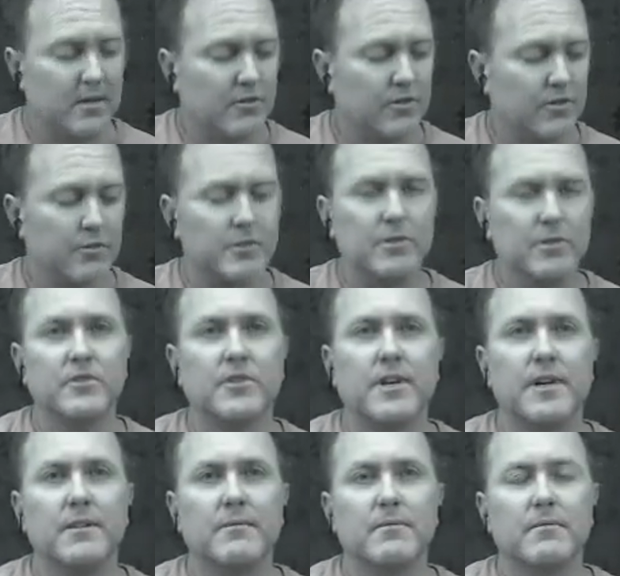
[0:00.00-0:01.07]
So when you
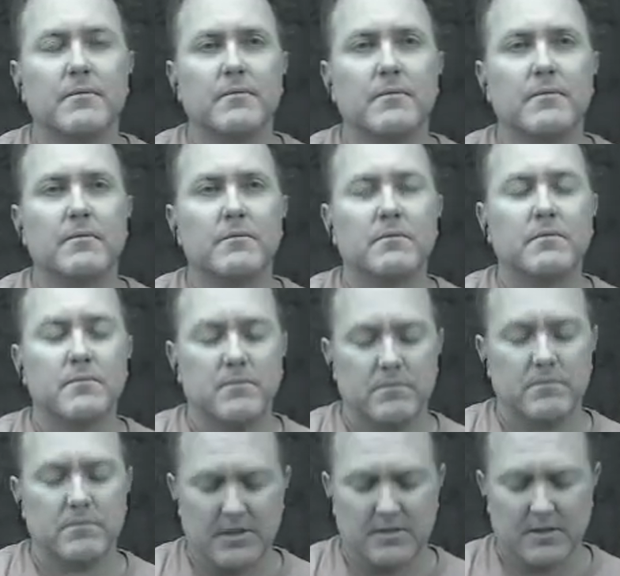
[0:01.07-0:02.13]
sit,
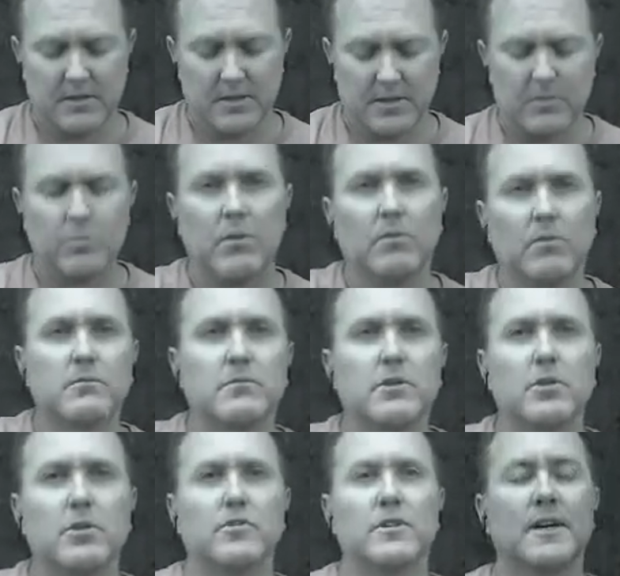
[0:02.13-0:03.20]
it won't
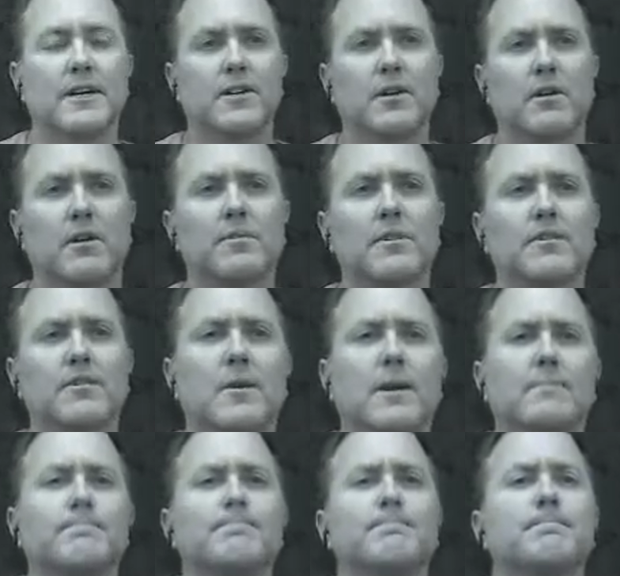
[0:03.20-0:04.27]
go sliding off this
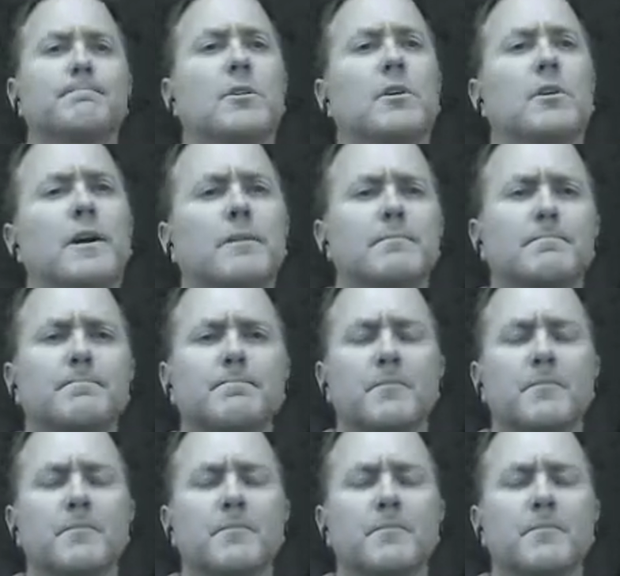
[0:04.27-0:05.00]
way. All right?